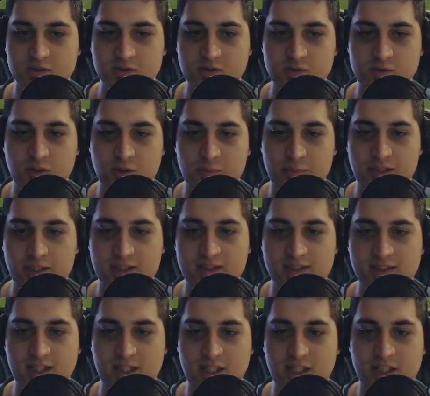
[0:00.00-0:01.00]
One minute
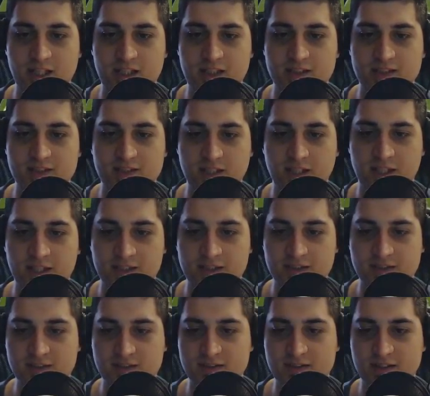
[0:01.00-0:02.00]
added and
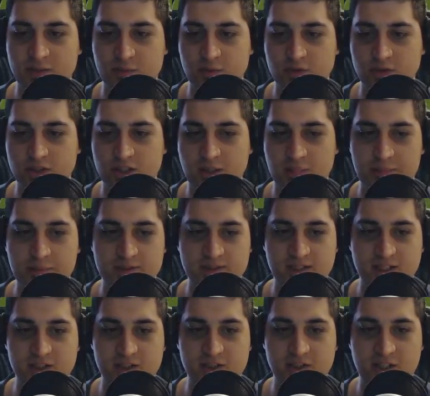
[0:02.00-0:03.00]
they will keep
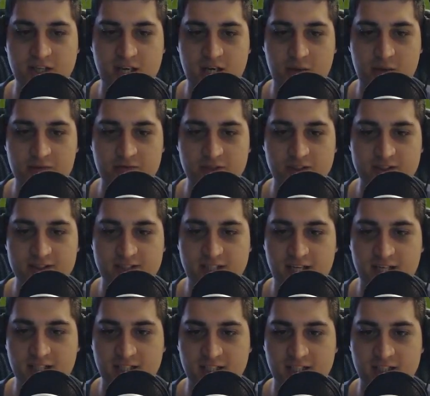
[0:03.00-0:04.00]
possession now, even
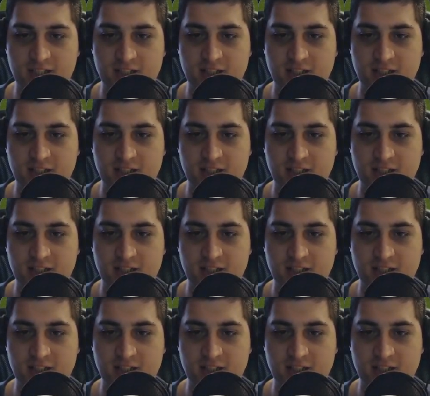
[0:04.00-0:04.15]
attacking.